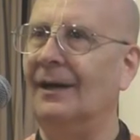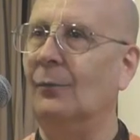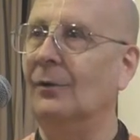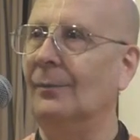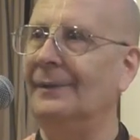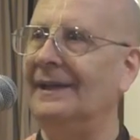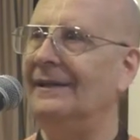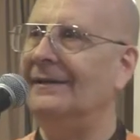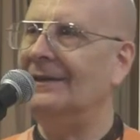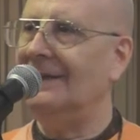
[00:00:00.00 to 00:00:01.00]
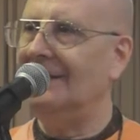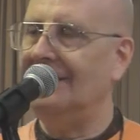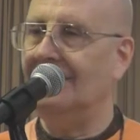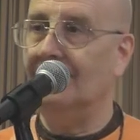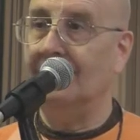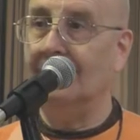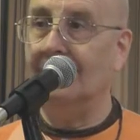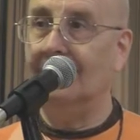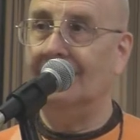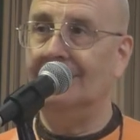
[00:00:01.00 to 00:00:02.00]
will be the
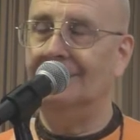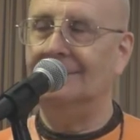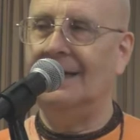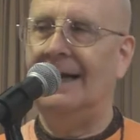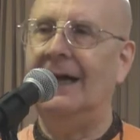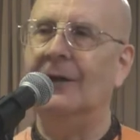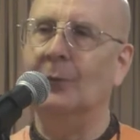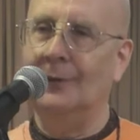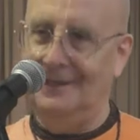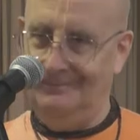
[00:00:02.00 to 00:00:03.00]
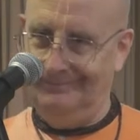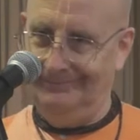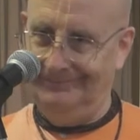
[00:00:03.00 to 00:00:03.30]
Halloween.